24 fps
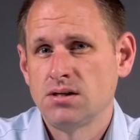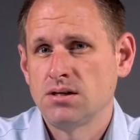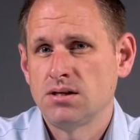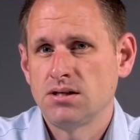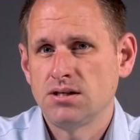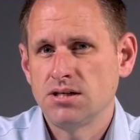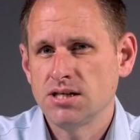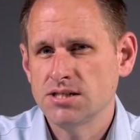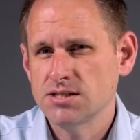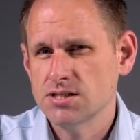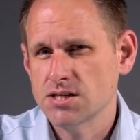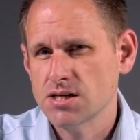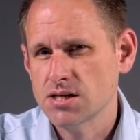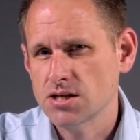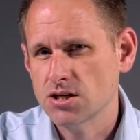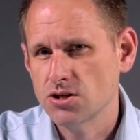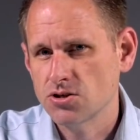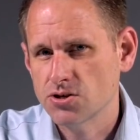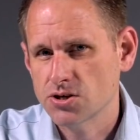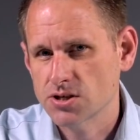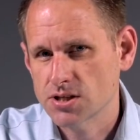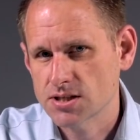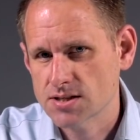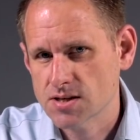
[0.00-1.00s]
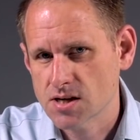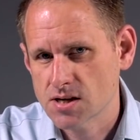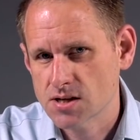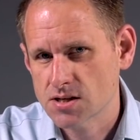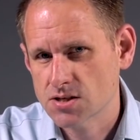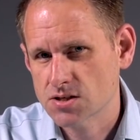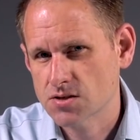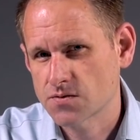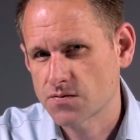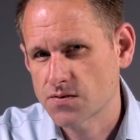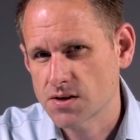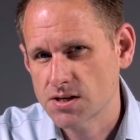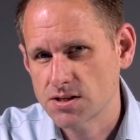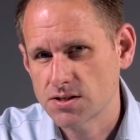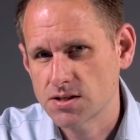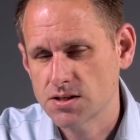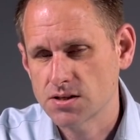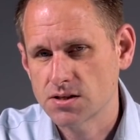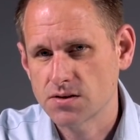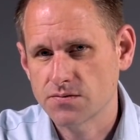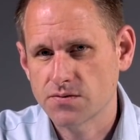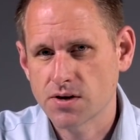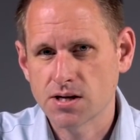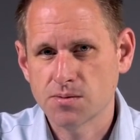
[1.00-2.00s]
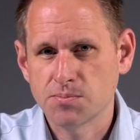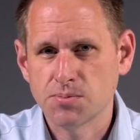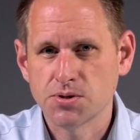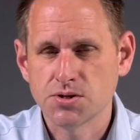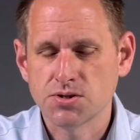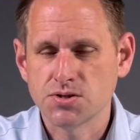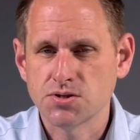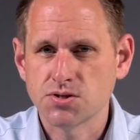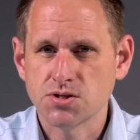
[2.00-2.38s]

Let's take a look at the task facing developers